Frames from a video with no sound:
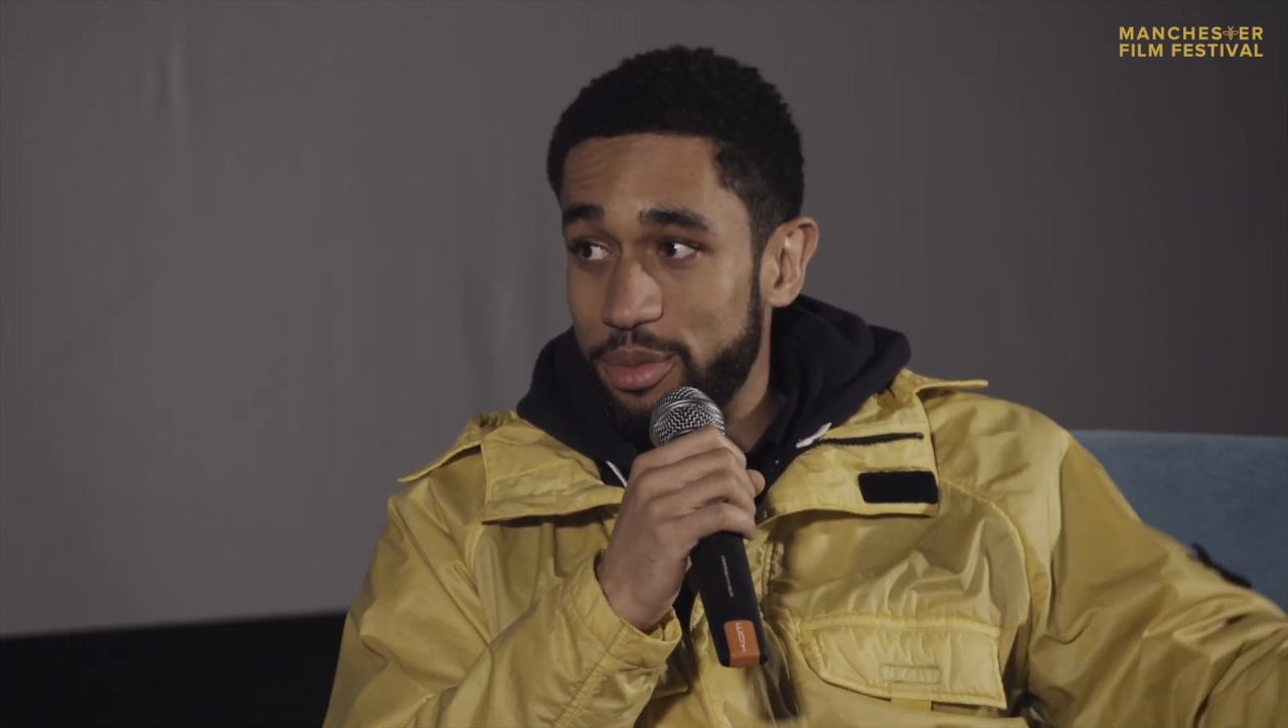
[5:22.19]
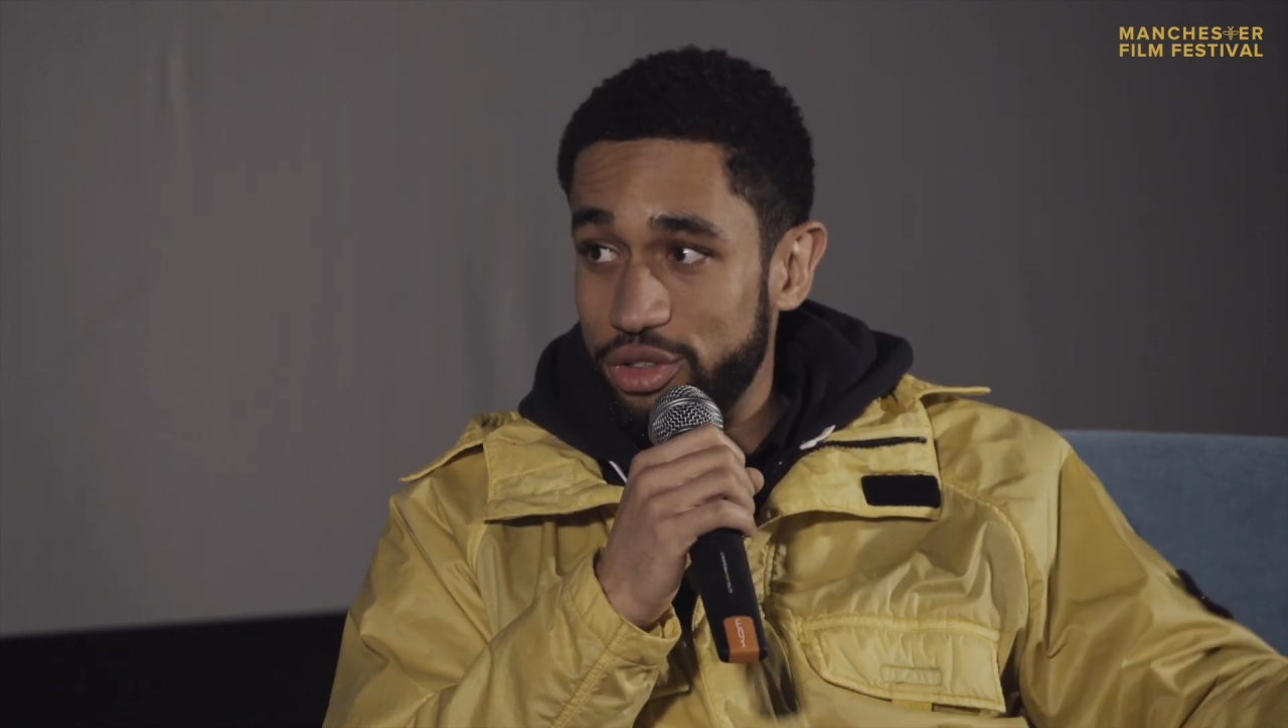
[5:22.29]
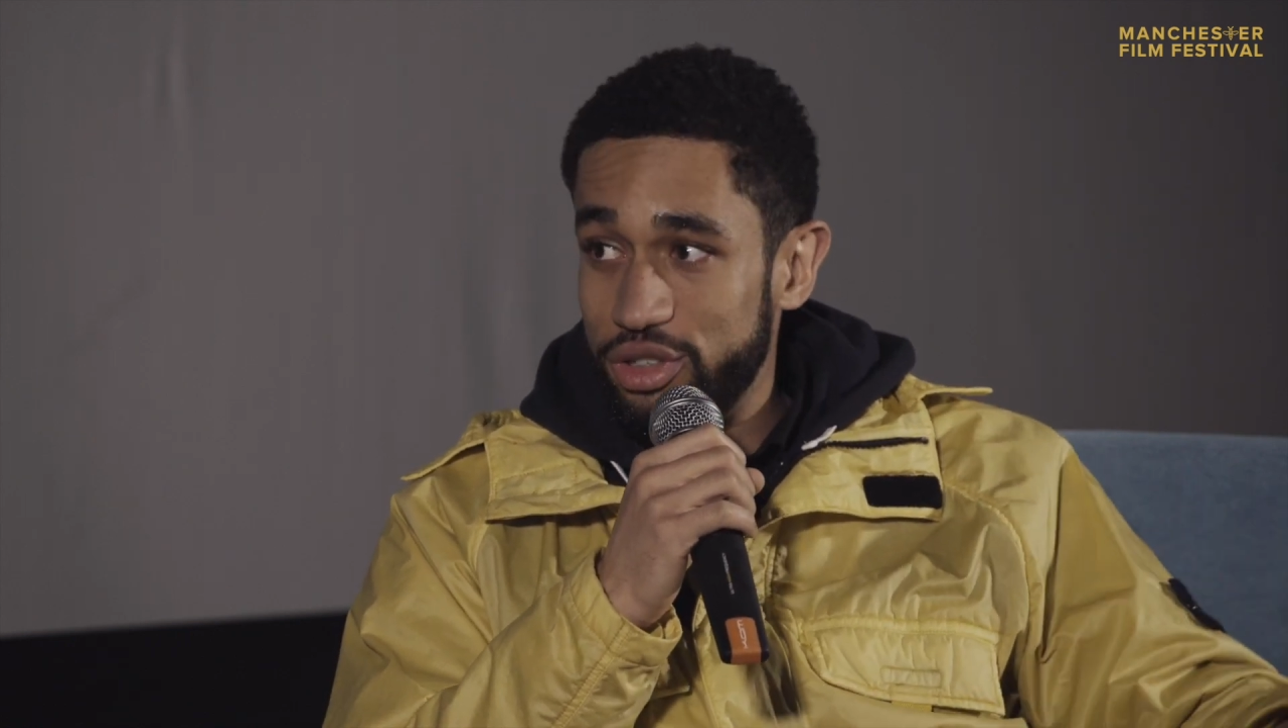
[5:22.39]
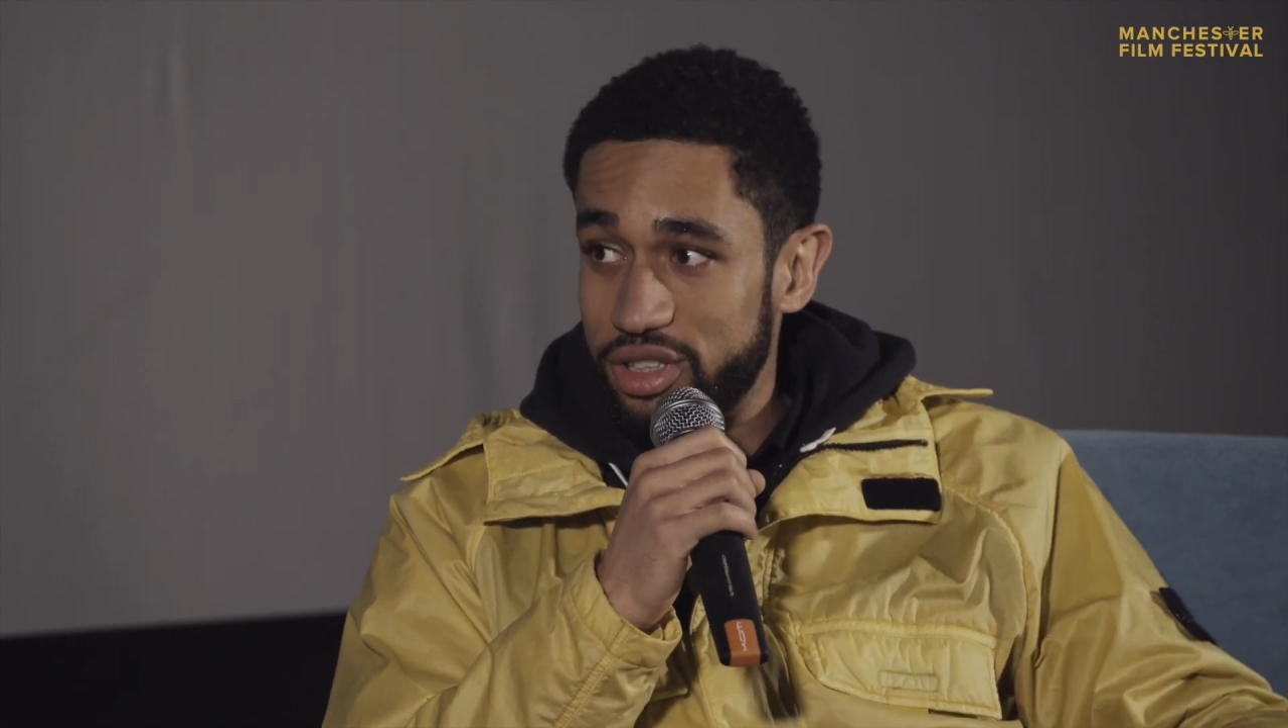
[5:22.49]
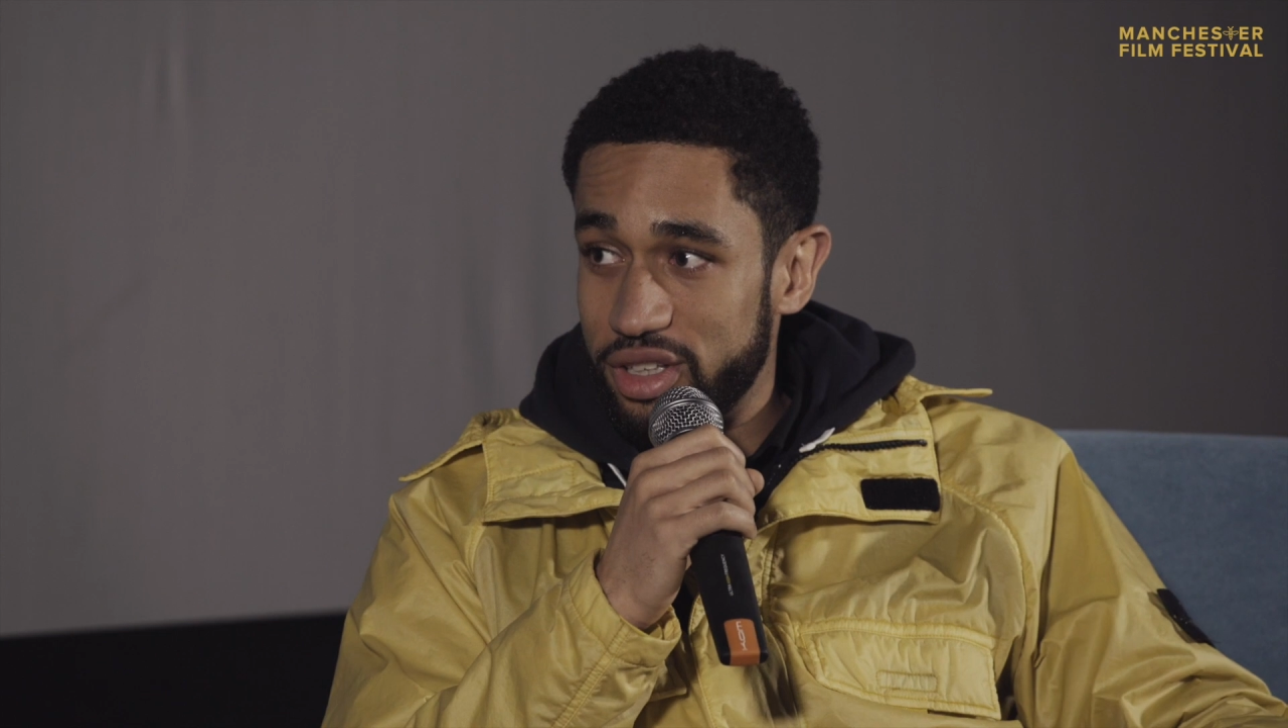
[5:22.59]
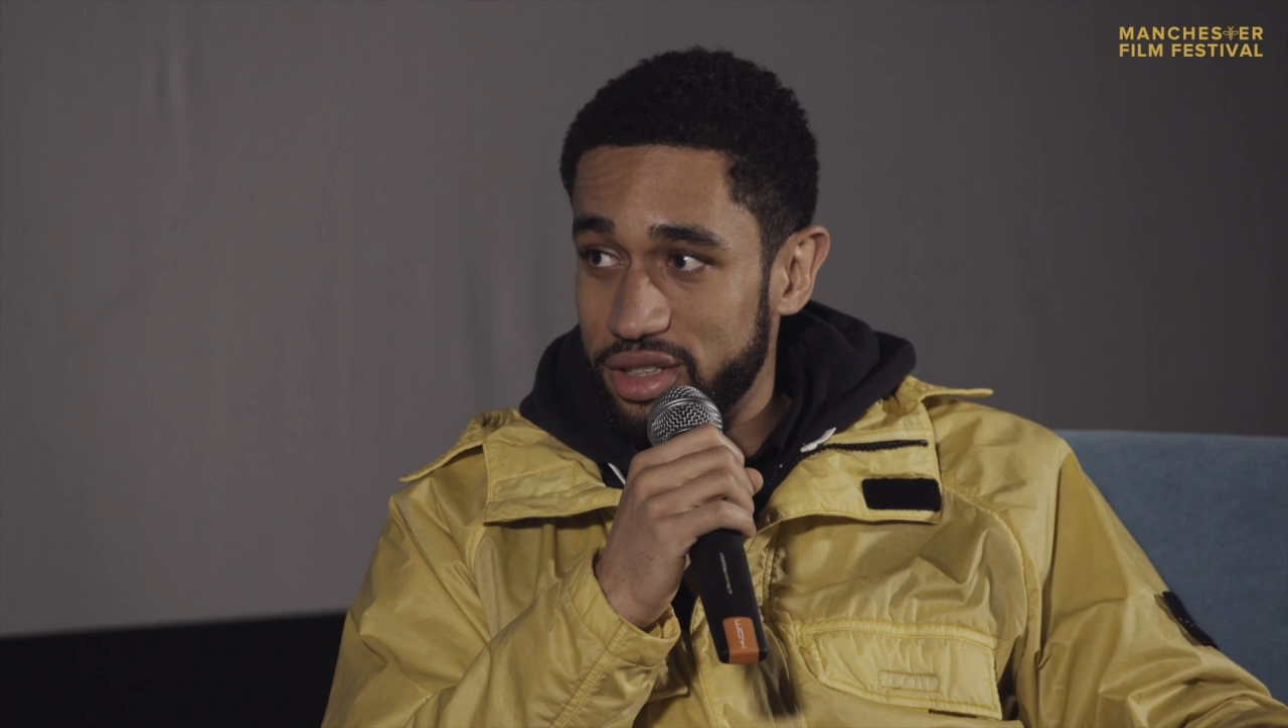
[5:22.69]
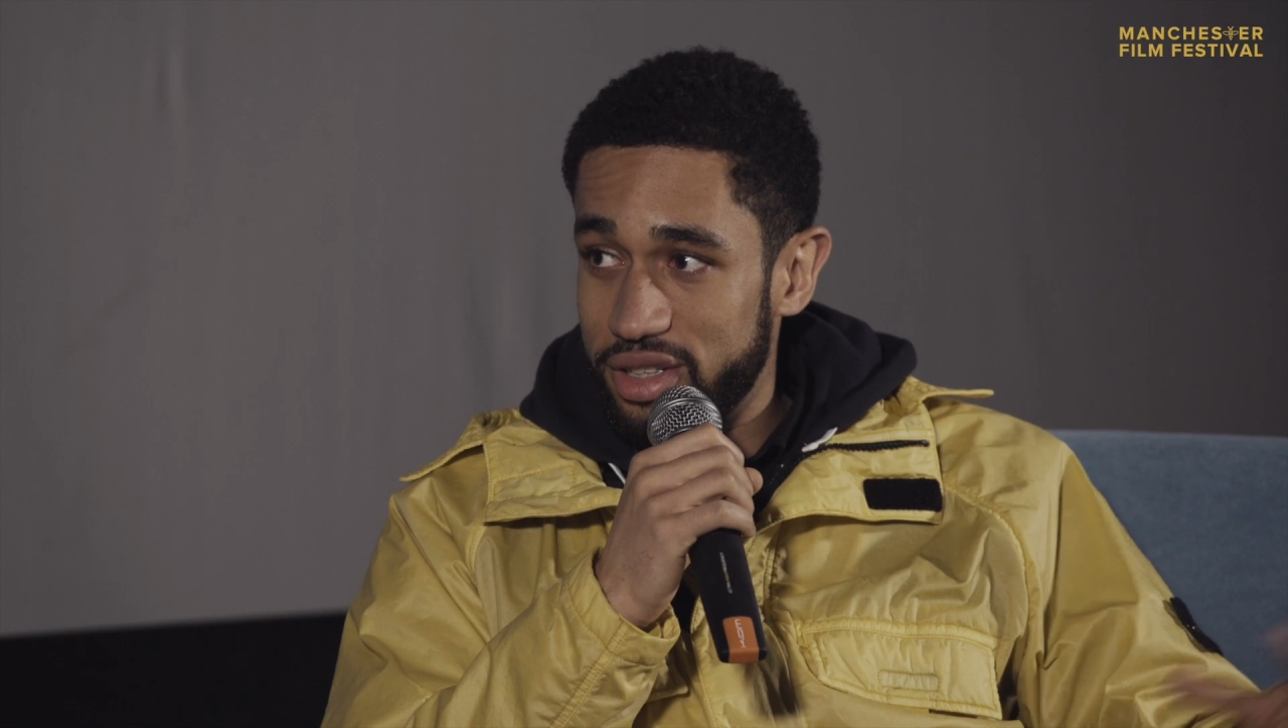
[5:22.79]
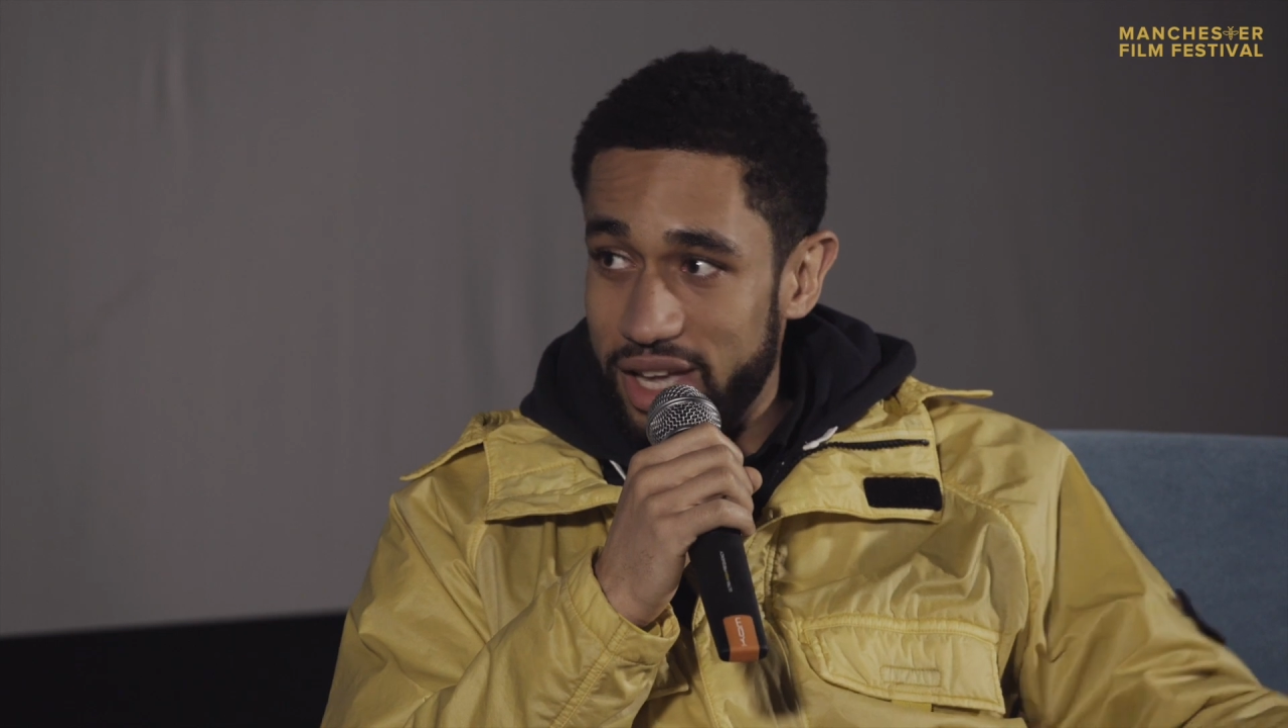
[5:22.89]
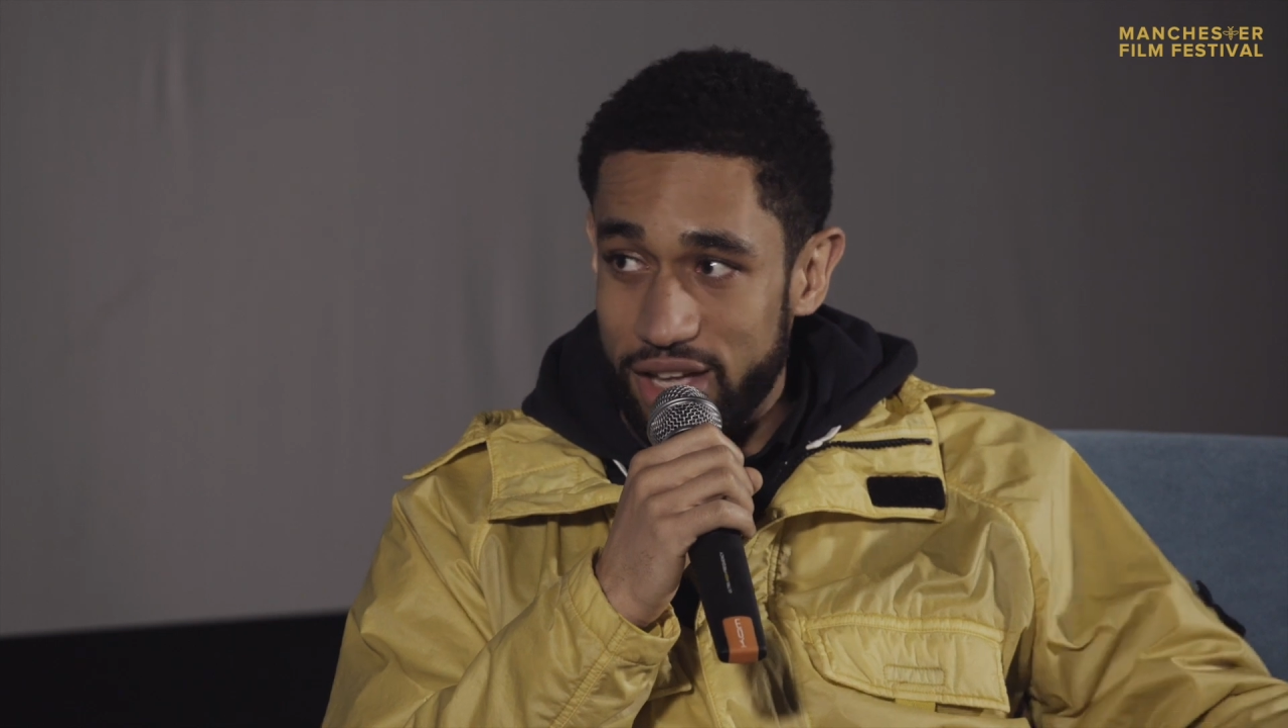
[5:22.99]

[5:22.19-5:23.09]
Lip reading: producer